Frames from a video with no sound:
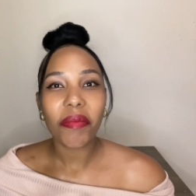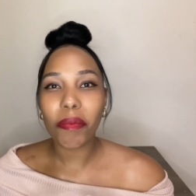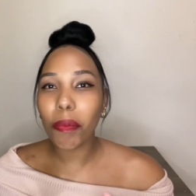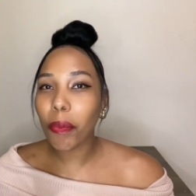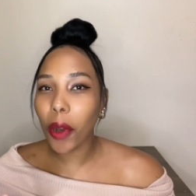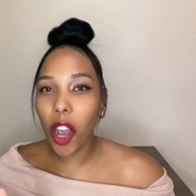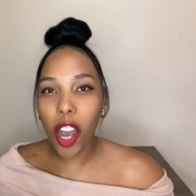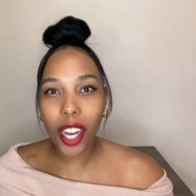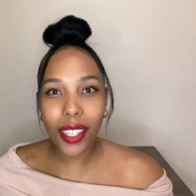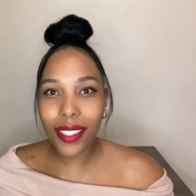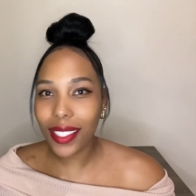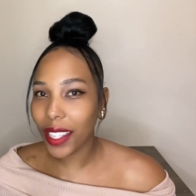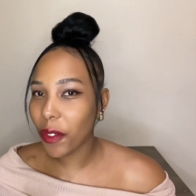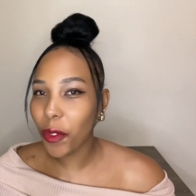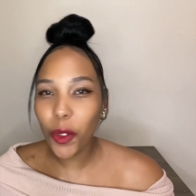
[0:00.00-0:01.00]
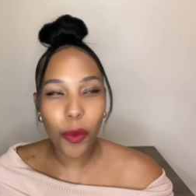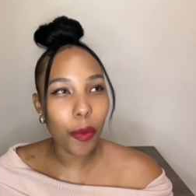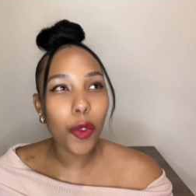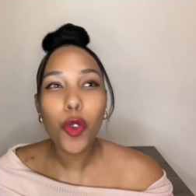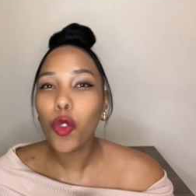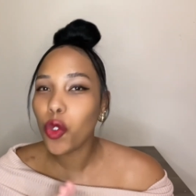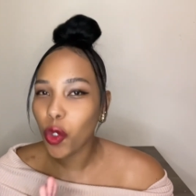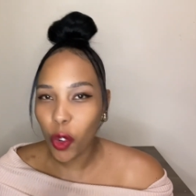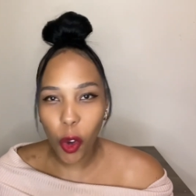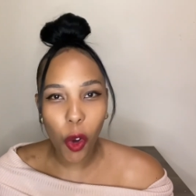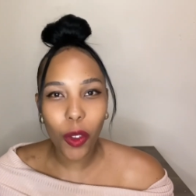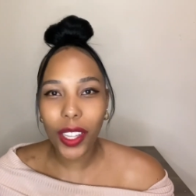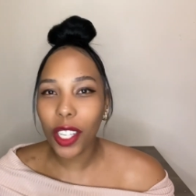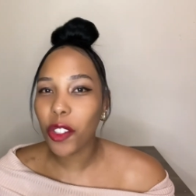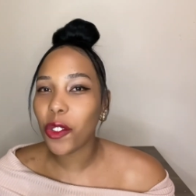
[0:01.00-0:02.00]
part, if you know
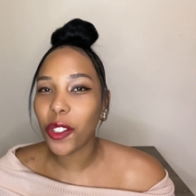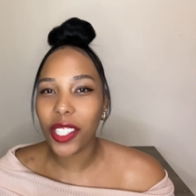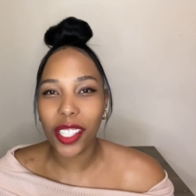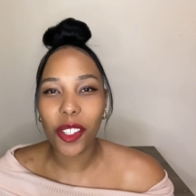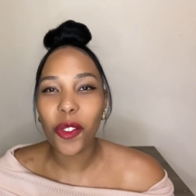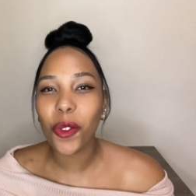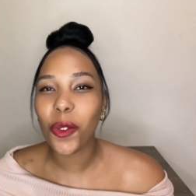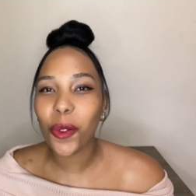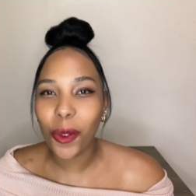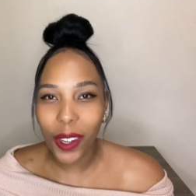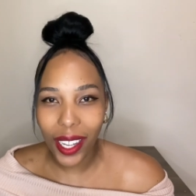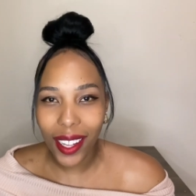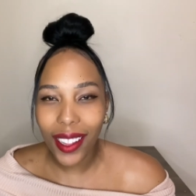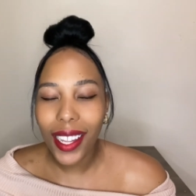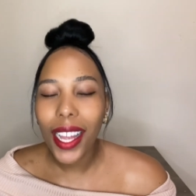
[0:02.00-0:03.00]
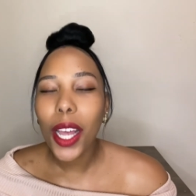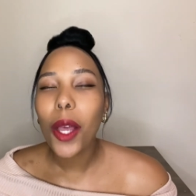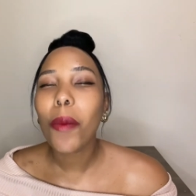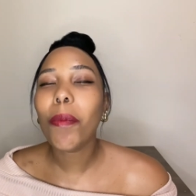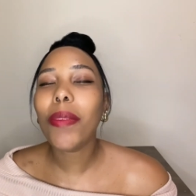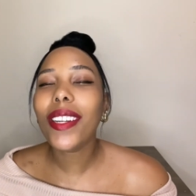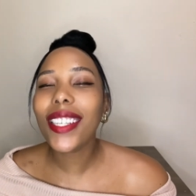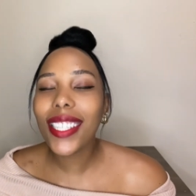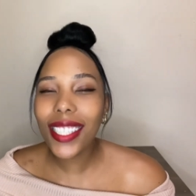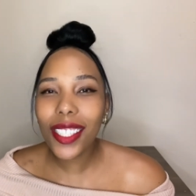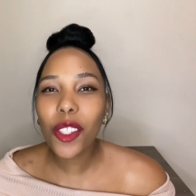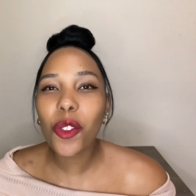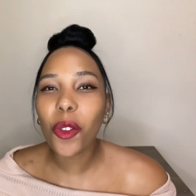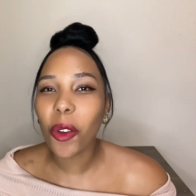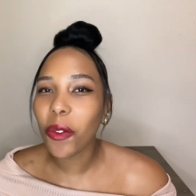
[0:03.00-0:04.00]
that you didn't do well, please
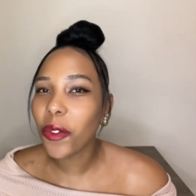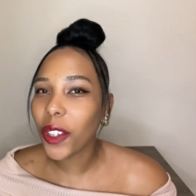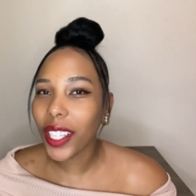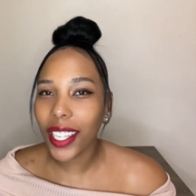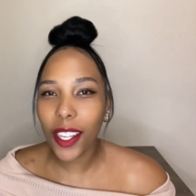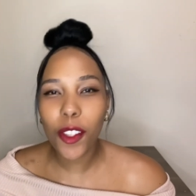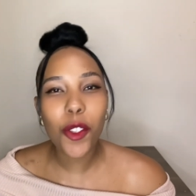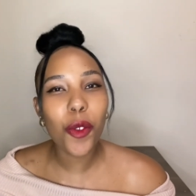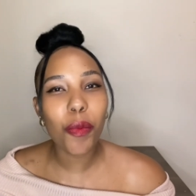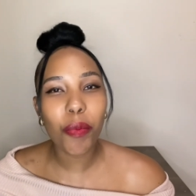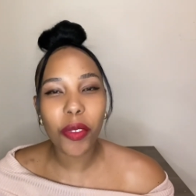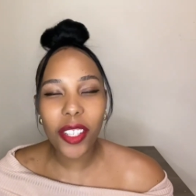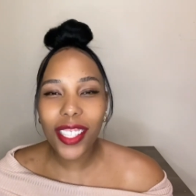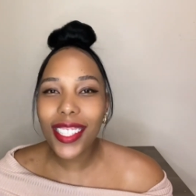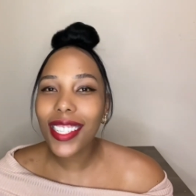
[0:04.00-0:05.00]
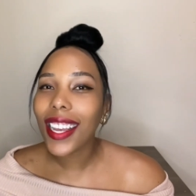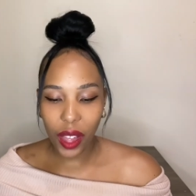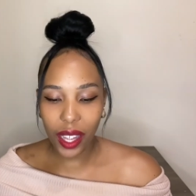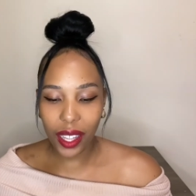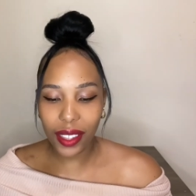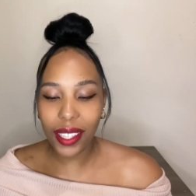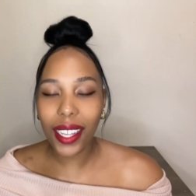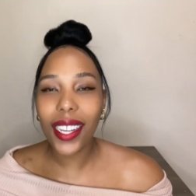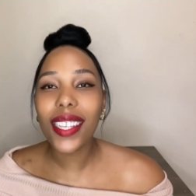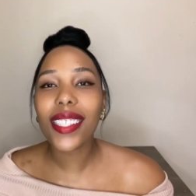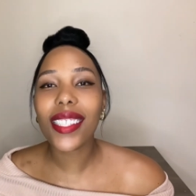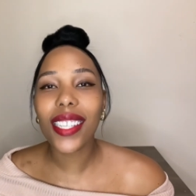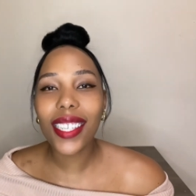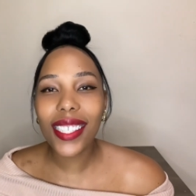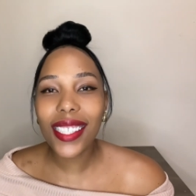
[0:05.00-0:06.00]
don't forget to put the
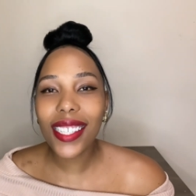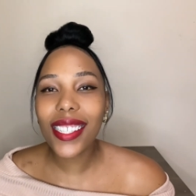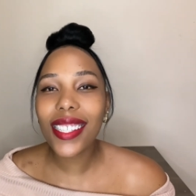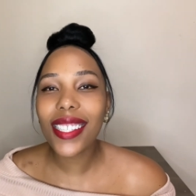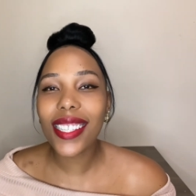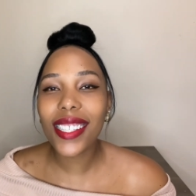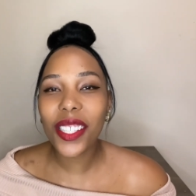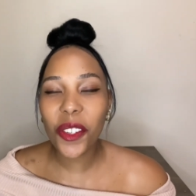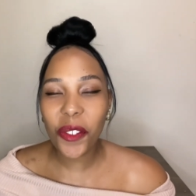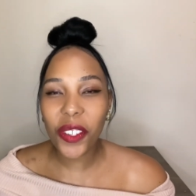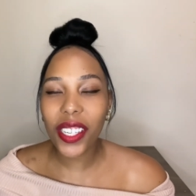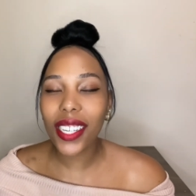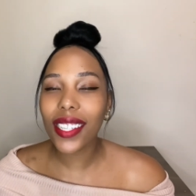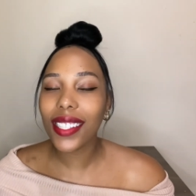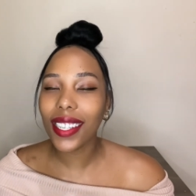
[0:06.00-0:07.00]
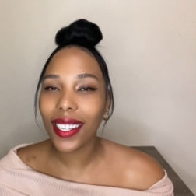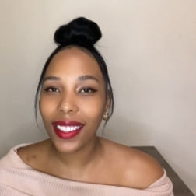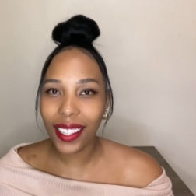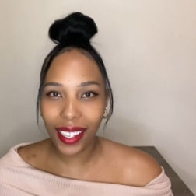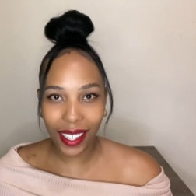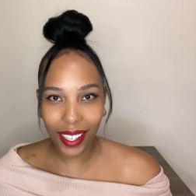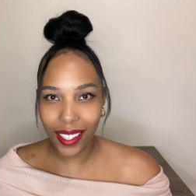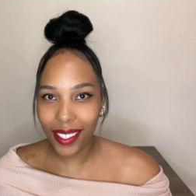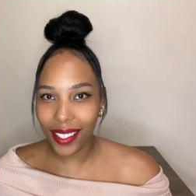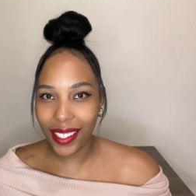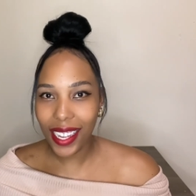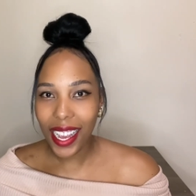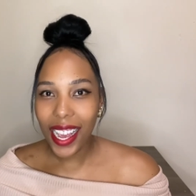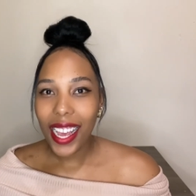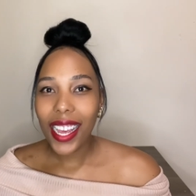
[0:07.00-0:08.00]
executor's certificate at the end.
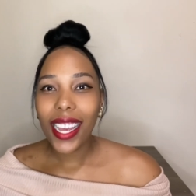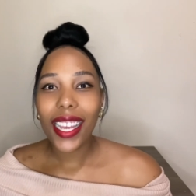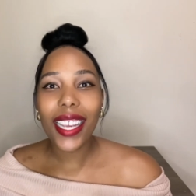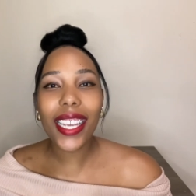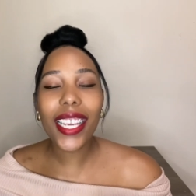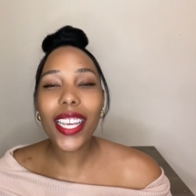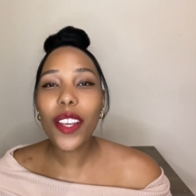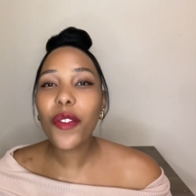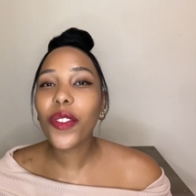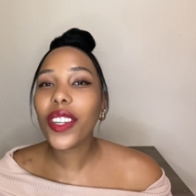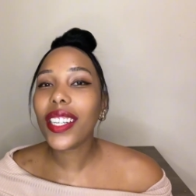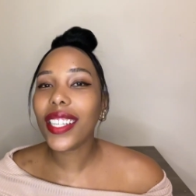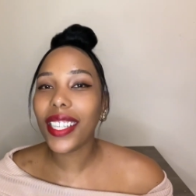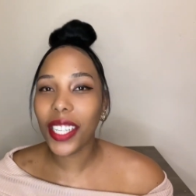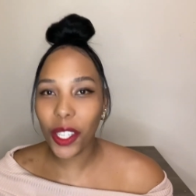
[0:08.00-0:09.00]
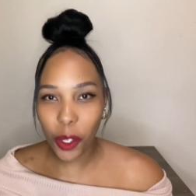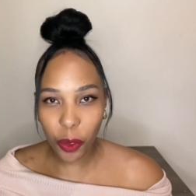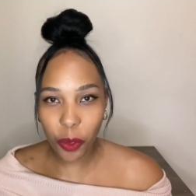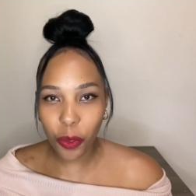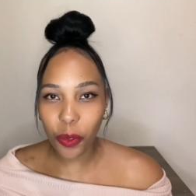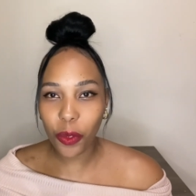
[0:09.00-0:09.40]
Even if